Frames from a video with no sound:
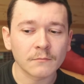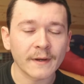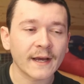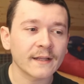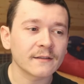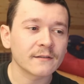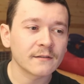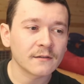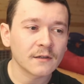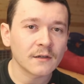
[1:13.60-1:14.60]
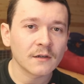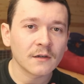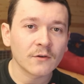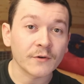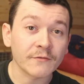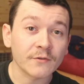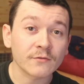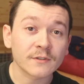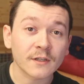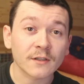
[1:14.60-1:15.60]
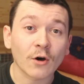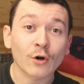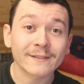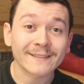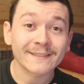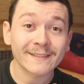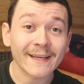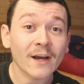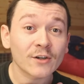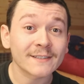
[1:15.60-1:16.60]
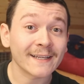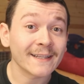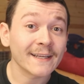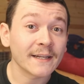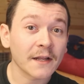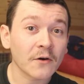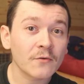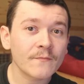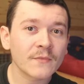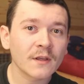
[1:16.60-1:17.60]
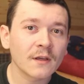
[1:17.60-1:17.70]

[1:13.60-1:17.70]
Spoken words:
bad reviews that they are sending now,